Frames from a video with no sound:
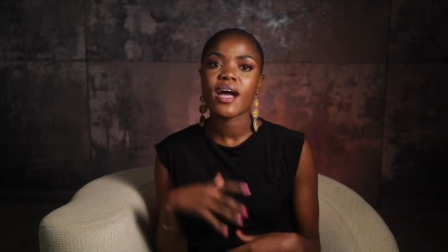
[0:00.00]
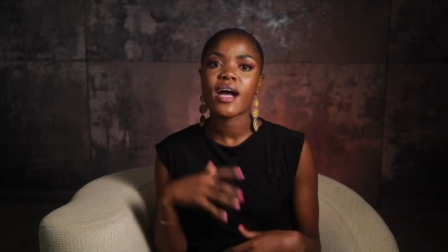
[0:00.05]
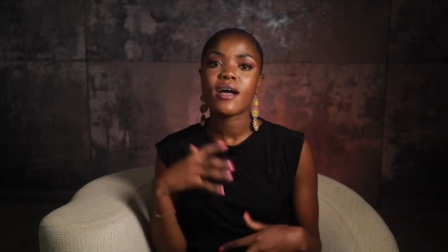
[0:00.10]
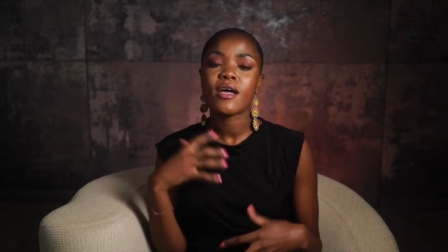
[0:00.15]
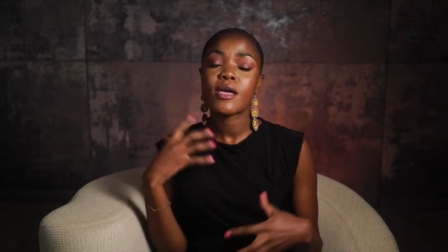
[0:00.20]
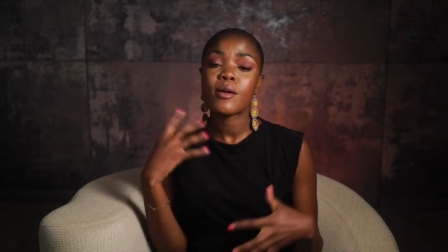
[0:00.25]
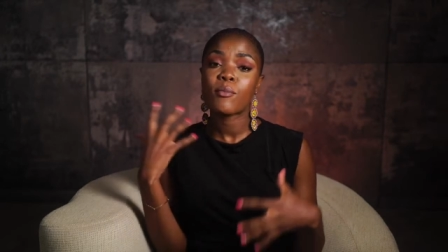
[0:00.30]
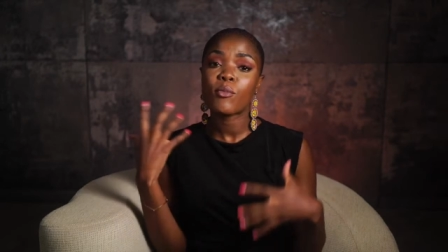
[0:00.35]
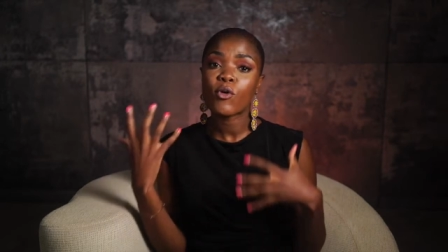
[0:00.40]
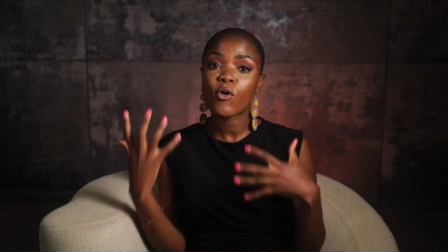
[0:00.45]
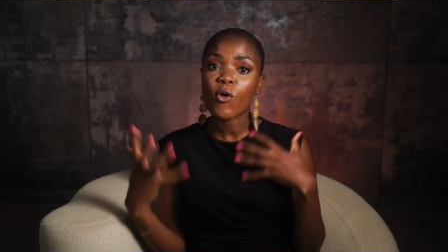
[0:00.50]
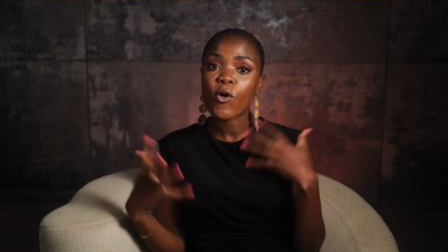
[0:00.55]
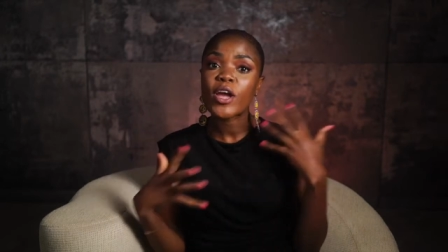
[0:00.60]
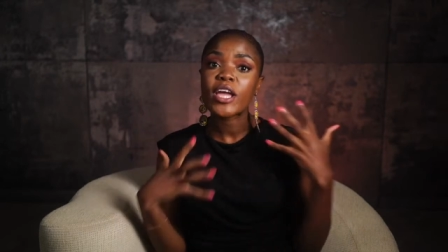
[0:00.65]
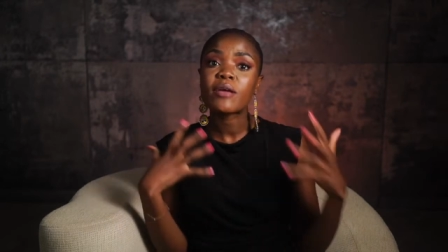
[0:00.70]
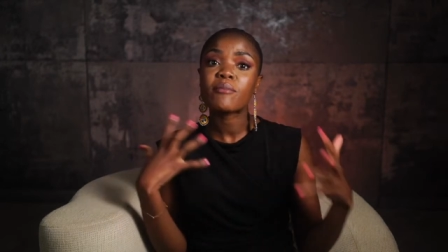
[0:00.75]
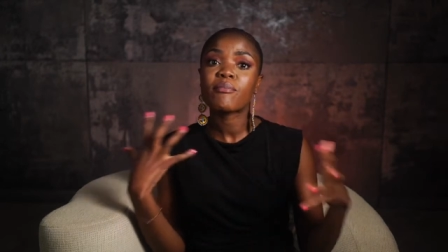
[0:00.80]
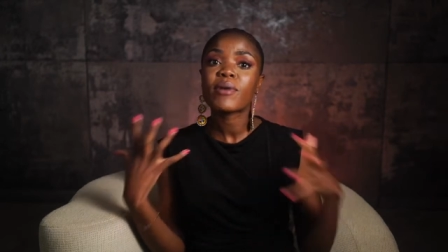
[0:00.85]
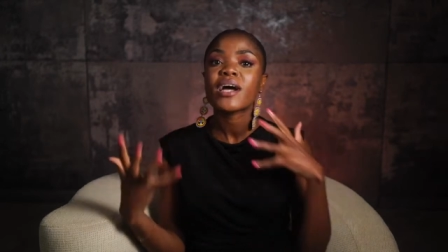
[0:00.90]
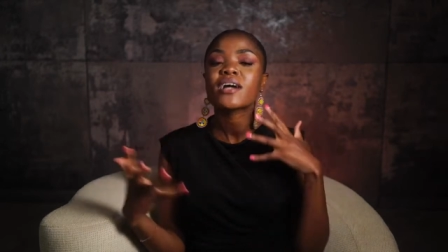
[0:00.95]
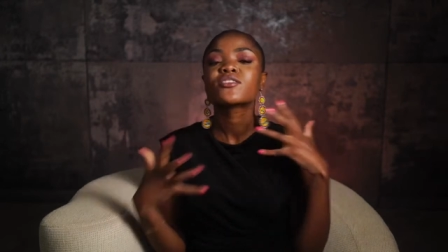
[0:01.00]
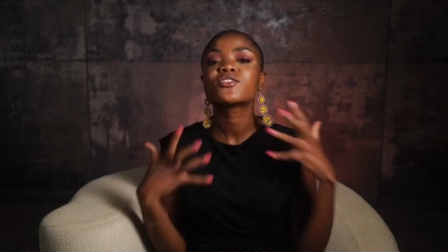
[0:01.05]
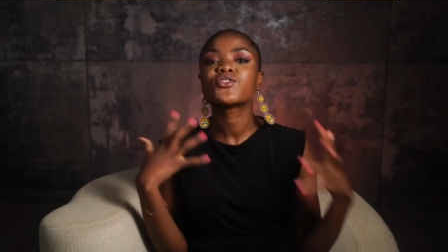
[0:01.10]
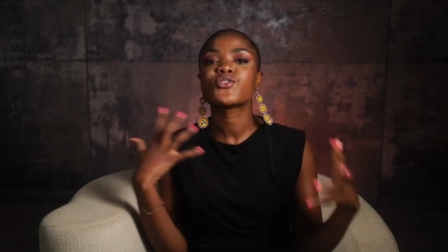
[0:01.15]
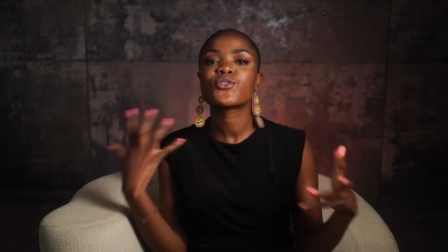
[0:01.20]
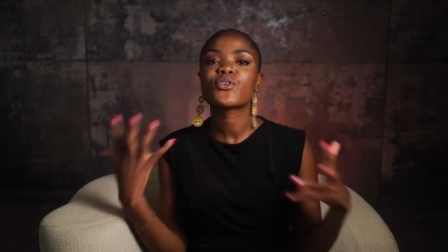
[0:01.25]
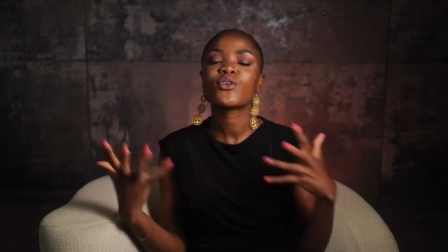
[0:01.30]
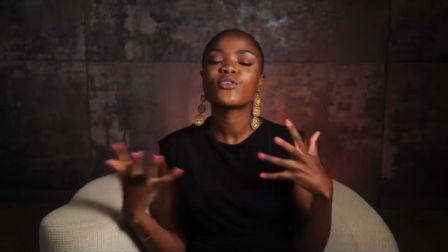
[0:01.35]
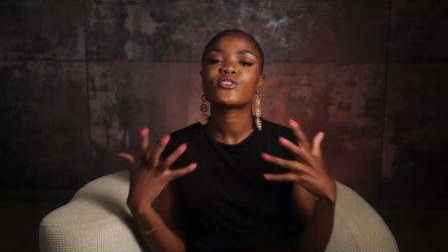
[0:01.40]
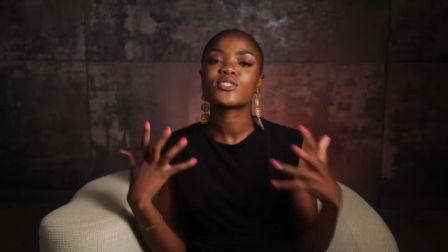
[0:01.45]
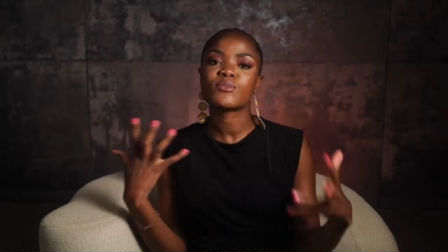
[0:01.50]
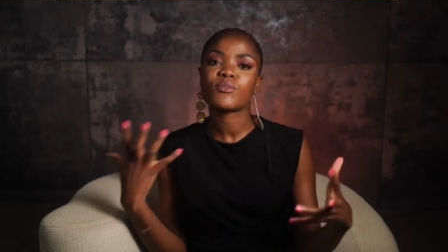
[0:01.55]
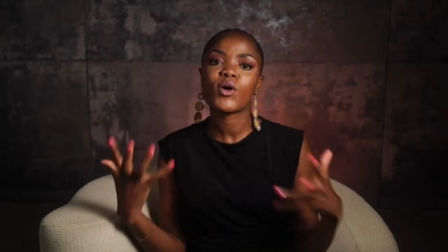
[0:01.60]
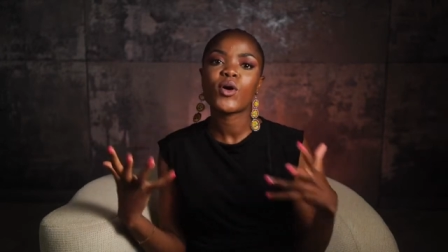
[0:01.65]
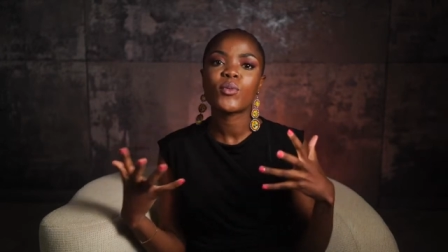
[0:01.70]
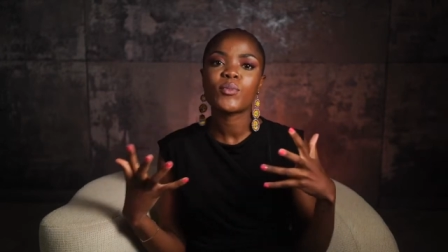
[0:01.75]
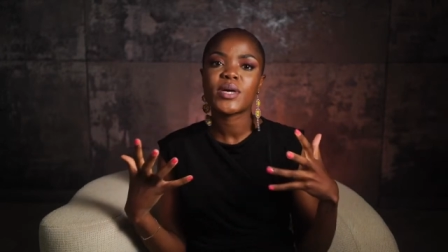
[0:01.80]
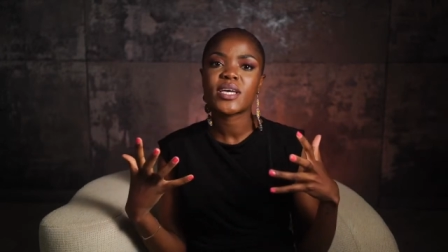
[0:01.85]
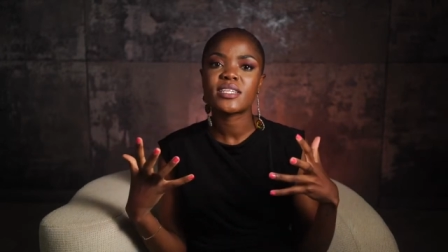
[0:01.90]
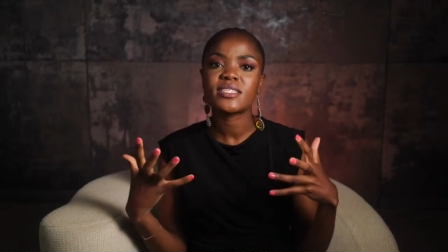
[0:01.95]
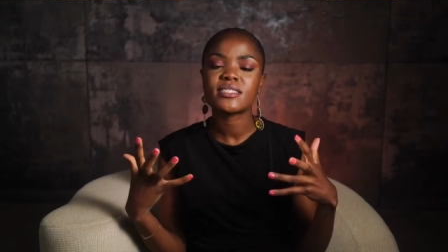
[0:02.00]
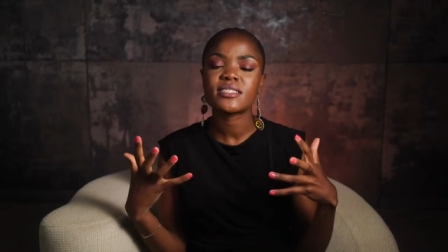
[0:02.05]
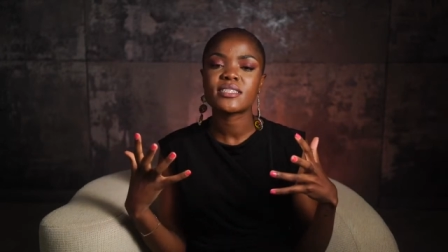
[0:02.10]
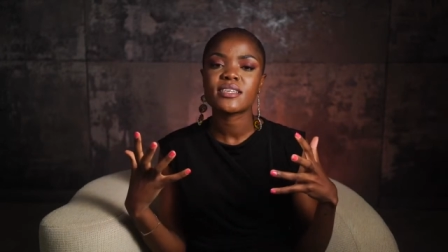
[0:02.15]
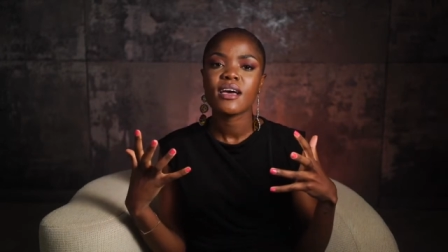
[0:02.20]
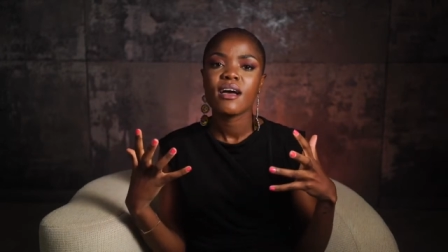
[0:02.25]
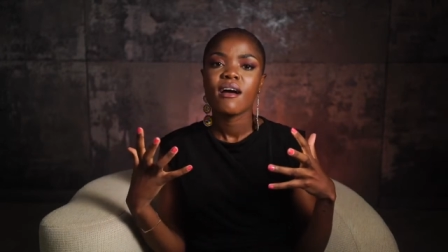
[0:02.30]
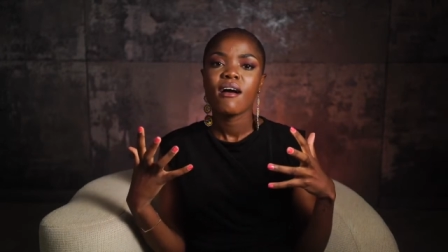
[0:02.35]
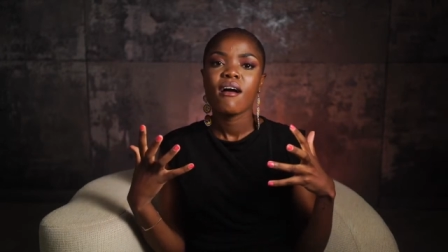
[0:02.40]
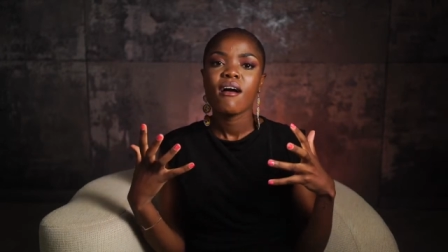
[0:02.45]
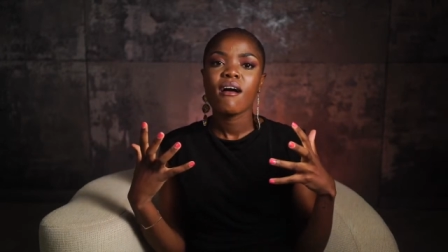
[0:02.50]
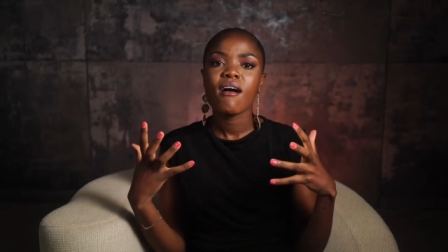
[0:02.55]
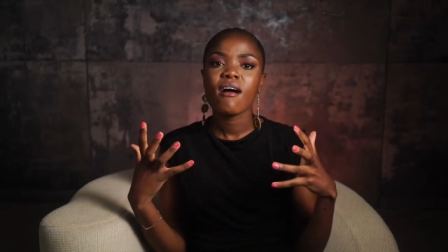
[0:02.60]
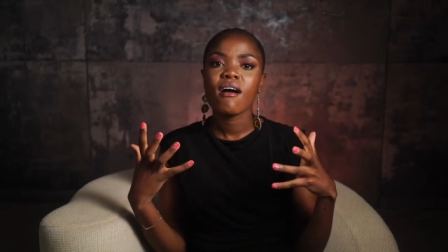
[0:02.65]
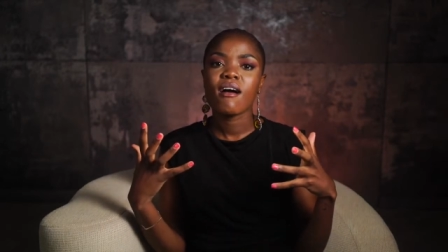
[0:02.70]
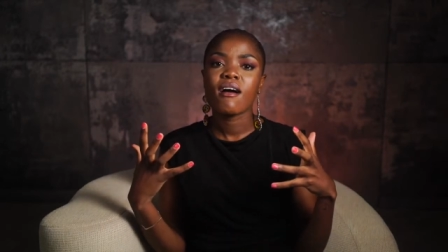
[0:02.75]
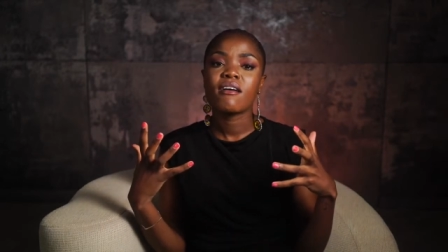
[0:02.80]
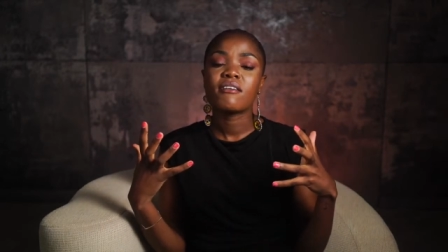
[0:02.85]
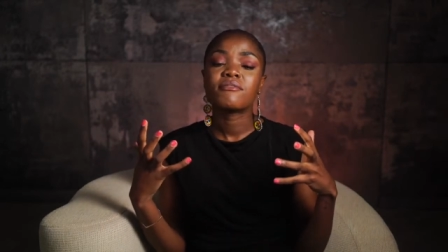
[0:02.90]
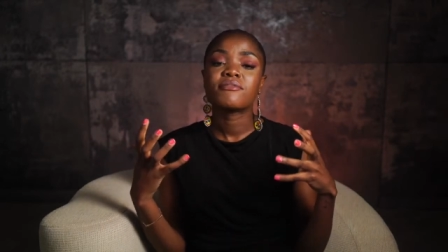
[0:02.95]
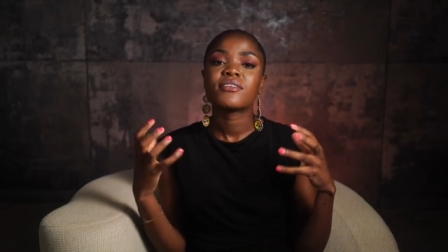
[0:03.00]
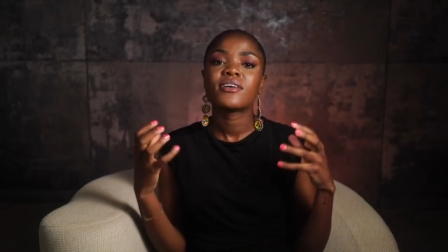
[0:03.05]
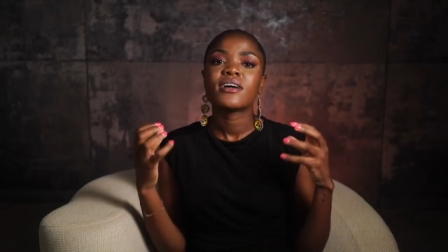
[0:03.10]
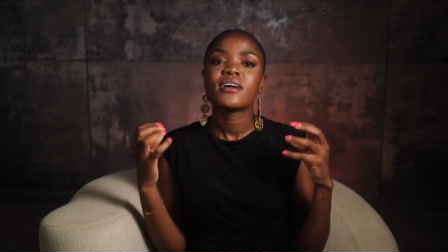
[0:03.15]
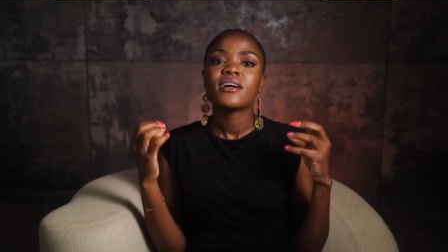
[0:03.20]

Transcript: I am going back to those moments of